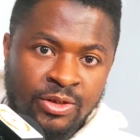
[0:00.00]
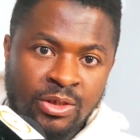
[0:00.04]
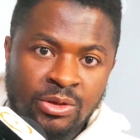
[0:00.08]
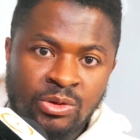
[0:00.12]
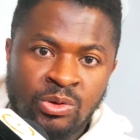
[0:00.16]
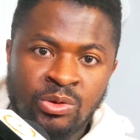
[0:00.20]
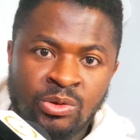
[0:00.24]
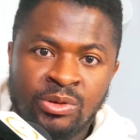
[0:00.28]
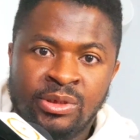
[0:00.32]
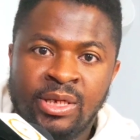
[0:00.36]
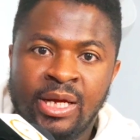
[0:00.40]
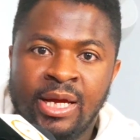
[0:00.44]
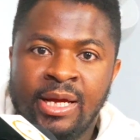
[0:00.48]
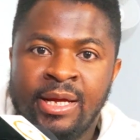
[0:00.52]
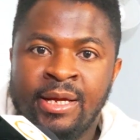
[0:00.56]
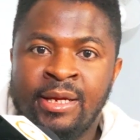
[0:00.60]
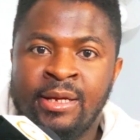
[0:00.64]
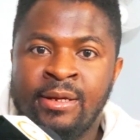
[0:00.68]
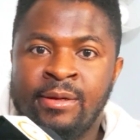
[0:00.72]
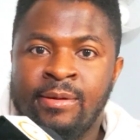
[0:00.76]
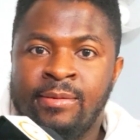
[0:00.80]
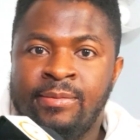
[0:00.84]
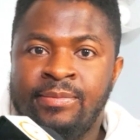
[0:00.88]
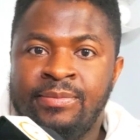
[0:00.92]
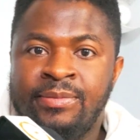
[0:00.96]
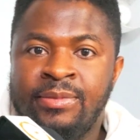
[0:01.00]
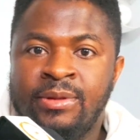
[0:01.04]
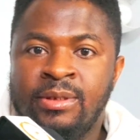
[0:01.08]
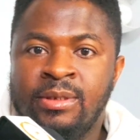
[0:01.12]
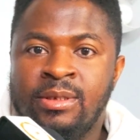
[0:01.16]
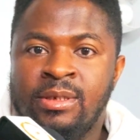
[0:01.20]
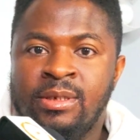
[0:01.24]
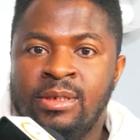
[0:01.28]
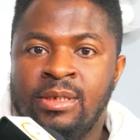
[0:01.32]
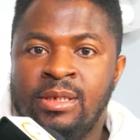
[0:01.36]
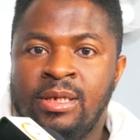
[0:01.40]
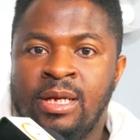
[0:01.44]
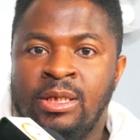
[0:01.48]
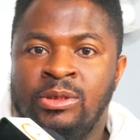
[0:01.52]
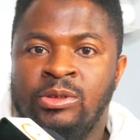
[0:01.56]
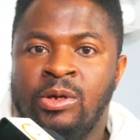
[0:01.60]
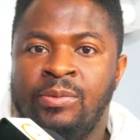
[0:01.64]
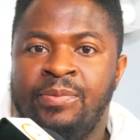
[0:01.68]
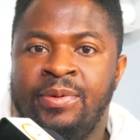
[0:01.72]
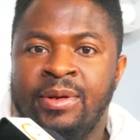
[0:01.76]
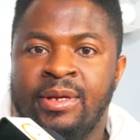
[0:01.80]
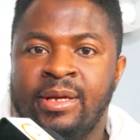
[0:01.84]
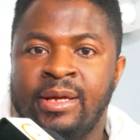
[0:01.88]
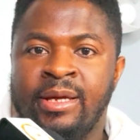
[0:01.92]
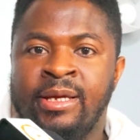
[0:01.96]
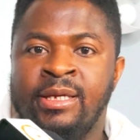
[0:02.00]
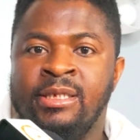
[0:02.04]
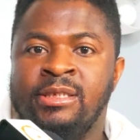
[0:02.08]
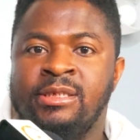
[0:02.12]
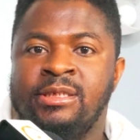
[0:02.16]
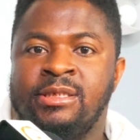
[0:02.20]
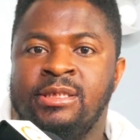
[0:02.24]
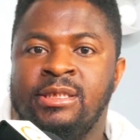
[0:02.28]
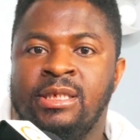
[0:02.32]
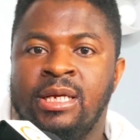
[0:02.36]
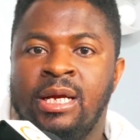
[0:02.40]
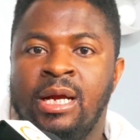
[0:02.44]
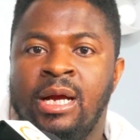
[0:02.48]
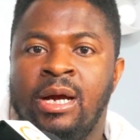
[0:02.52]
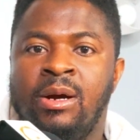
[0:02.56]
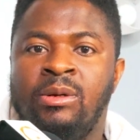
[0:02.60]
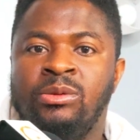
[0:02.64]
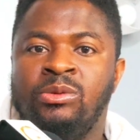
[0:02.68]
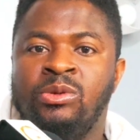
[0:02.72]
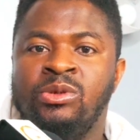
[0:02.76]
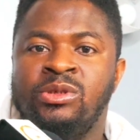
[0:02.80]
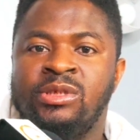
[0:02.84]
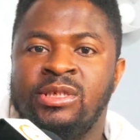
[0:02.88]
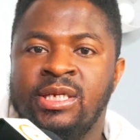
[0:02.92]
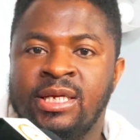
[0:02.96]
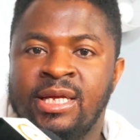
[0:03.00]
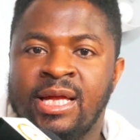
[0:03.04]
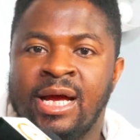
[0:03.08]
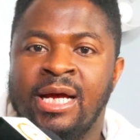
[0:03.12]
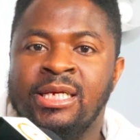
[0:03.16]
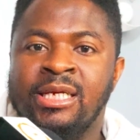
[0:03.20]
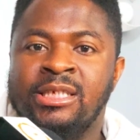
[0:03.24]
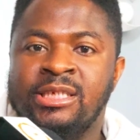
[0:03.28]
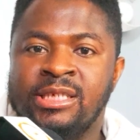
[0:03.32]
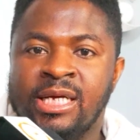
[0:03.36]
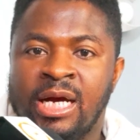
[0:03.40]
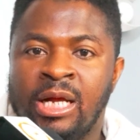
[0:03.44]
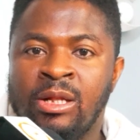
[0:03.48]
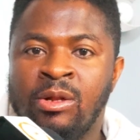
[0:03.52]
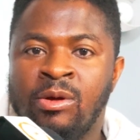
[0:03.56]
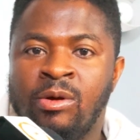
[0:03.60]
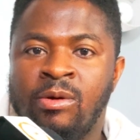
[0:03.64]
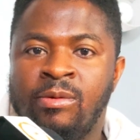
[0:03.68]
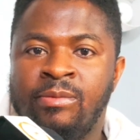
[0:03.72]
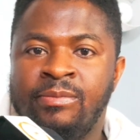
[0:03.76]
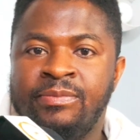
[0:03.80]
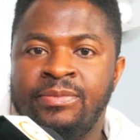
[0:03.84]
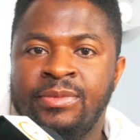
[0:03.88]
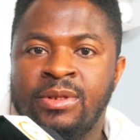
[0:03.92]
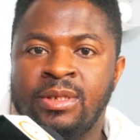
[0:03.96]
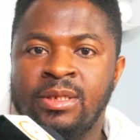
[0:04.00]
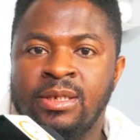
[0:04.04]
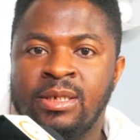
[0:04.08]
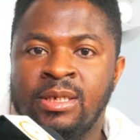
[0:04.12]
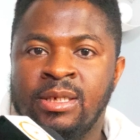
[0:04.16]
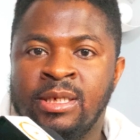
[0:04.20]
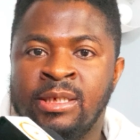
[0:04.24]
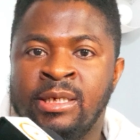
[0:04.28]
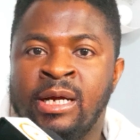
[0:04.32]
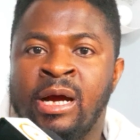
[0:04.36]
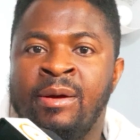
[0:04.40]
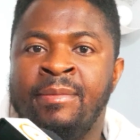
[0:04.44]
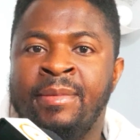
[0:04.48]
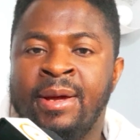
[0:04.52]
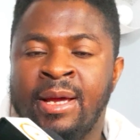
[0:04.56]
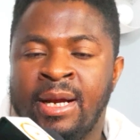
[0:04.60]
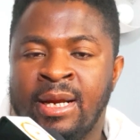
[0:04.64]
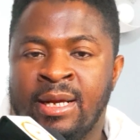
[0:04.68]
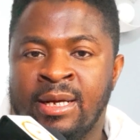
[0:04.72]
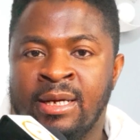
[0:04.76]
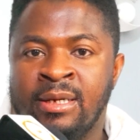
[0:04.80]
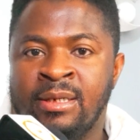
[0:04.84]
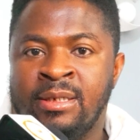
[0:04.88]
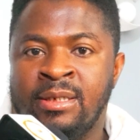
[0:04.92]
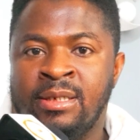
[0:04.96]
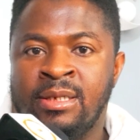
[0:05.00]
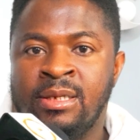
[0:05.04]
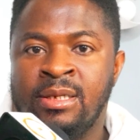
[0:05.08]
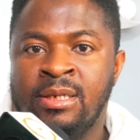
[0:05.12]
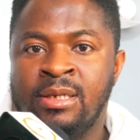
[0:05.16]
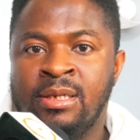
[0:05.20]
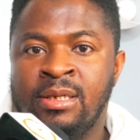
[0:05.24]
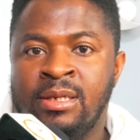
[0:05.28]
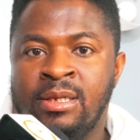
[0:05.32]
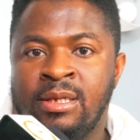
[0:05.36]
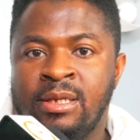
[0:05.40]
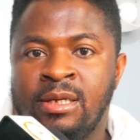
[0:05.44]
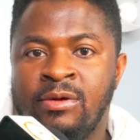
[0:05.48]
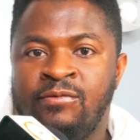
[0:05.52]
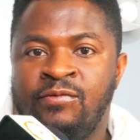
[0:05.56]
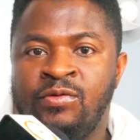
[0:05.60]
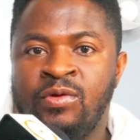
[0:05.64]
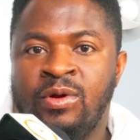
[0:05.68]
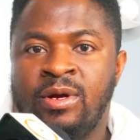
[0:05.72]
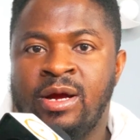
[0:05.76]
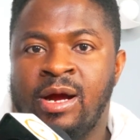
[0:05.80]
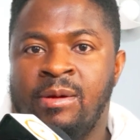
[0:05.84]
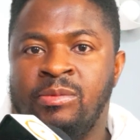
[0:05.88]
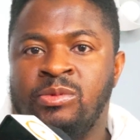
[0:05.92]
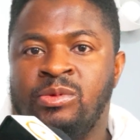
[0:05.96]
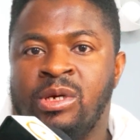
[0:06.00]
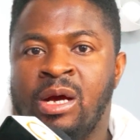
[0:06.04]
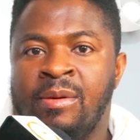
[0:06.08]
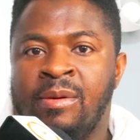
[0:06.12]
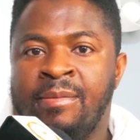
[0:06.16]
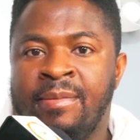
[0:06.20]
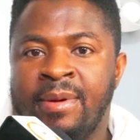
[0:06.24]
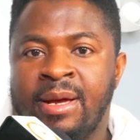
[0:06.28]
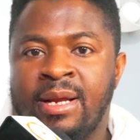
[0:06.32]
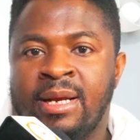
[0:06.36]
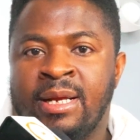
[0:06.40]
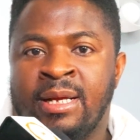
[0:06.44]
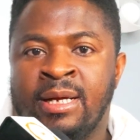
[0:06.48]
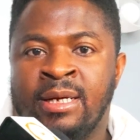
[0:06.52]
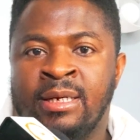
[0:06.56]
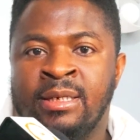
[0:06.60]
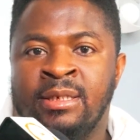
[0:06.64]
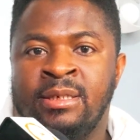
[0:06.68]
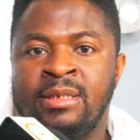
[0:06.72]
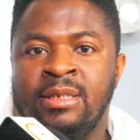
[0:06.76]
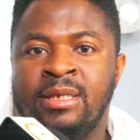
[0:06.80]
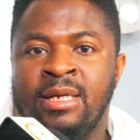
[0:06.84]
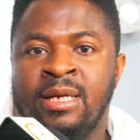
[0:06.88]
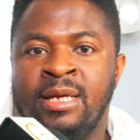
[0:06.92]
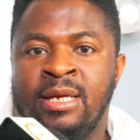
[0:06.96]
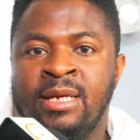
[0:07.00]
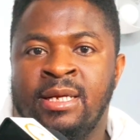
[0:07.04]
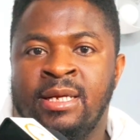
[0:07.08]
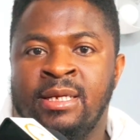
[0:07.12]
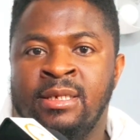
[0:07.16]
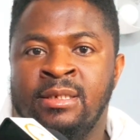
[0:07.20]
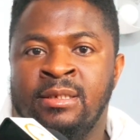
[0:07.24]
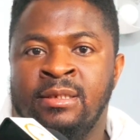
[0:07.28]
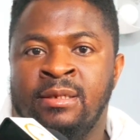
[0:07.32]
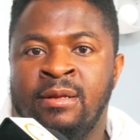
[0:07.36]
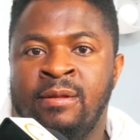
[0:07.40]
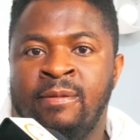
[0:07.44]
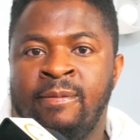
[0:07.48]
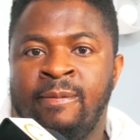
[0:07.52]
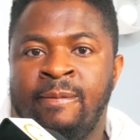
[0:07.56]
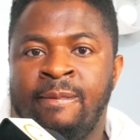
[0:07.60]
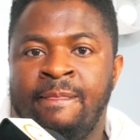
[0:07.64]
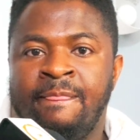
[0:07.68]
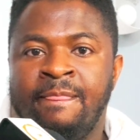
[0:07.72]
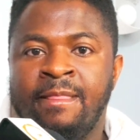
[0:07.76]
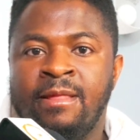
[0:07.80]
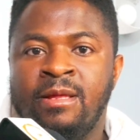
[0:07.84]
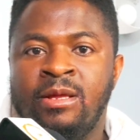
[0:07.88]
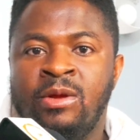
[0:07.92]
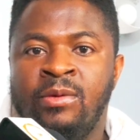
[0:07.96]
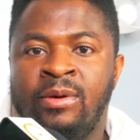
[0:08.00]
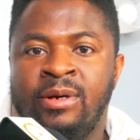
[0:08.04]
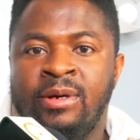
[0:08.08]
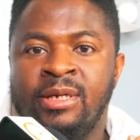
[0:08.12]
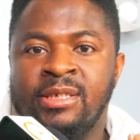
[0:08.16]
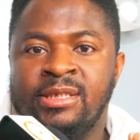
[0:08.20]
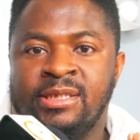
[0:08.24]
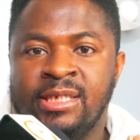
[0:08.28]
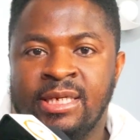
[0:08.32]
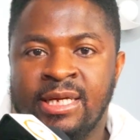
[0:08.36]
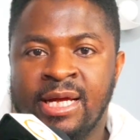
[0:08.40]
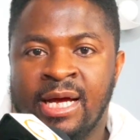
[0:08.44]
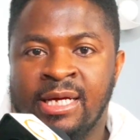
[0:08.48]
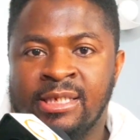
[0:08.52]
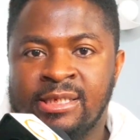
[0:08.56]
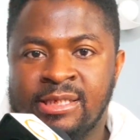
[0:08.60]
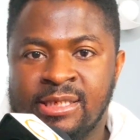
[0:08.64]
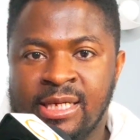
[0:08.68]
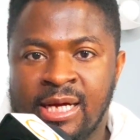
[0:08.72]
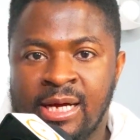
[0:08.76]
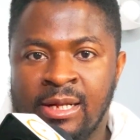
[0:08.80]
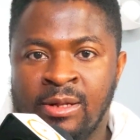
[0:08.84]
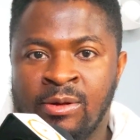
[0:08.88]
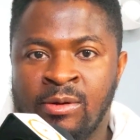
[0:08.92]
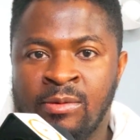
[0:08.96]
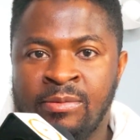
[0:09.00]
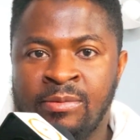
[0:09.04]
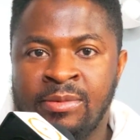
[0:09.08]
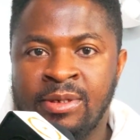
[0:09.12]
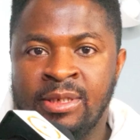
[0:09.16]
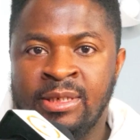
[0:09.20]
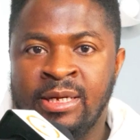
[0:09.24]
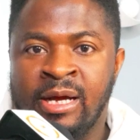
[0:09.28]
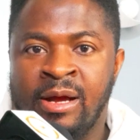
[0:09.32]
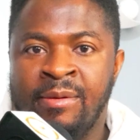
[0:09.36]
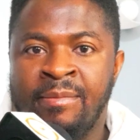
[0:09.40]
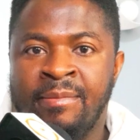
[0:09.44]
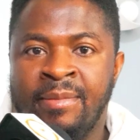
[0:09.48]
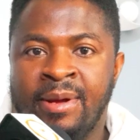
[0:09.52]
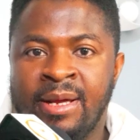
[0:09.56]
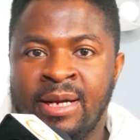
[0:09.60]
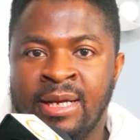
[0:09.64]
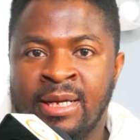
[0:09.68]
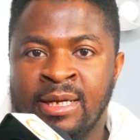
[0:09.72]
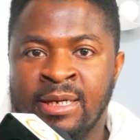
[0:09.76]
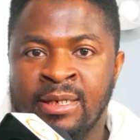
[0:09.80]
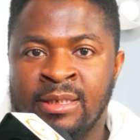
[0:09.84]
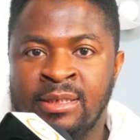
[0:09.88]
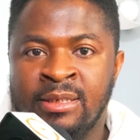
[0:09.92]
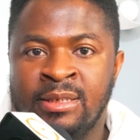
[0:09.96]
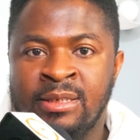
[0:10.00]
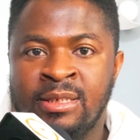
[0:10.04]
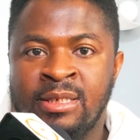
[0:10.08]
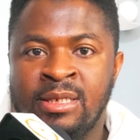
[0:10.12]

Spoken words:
today, the topic is how to seek asylum in America. If you come to America and you want to seek asylum in America,